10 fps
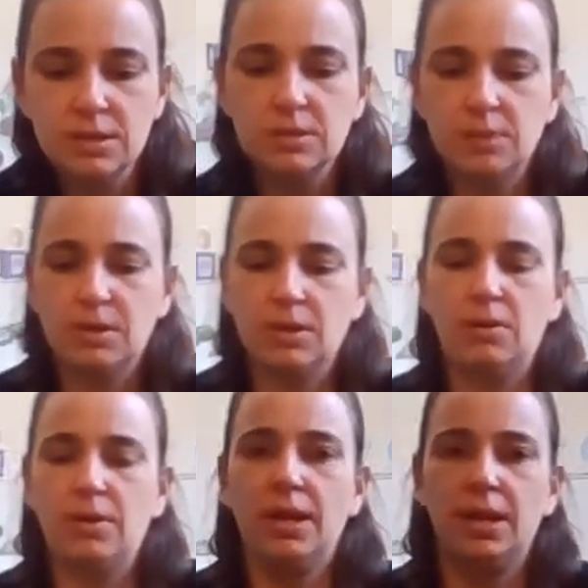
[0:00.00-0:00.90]
So I'm going to
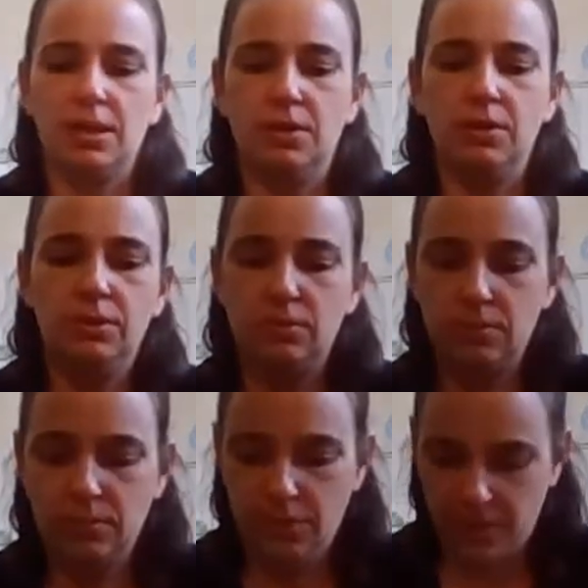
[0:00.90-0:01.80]
go ahead and
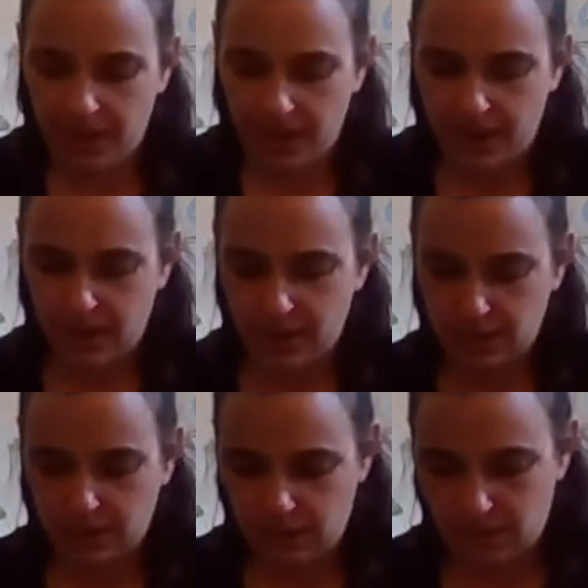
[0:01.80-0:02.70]
glue that